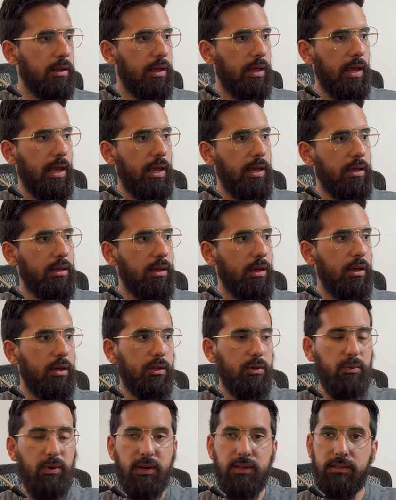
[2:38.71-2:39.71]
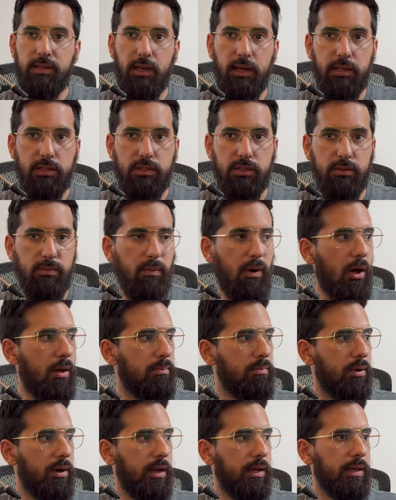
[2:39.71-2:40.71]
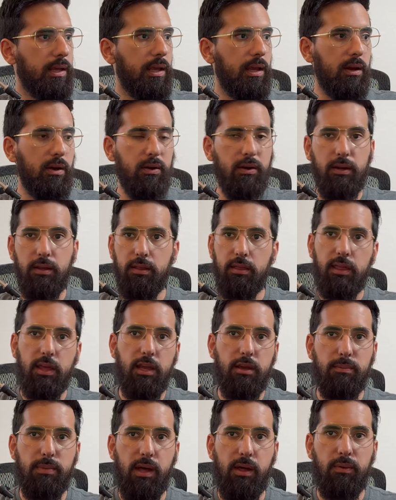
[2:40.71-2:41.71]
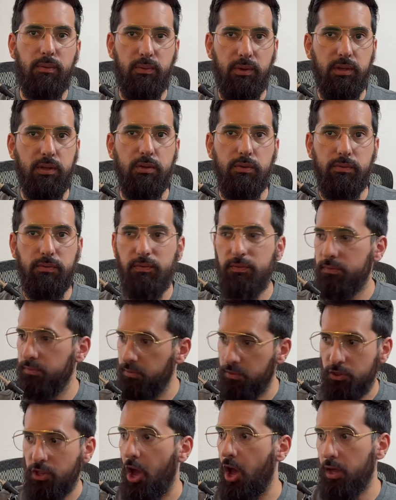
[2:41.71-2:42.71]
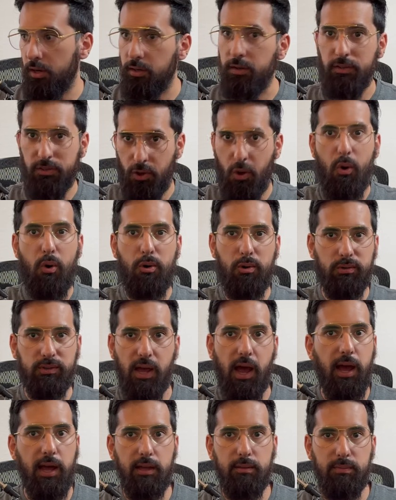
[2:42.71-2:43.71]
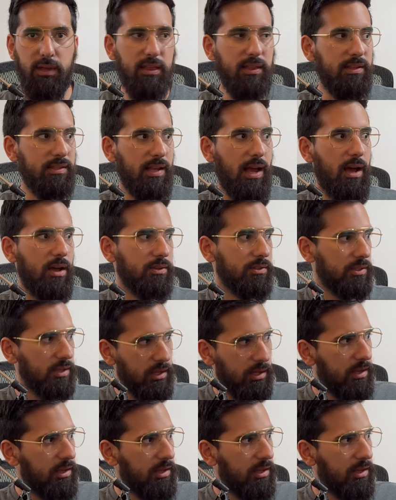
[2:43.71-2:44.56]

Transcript: hey, you want to take a small break here and think about what you've thought the whole time in this house?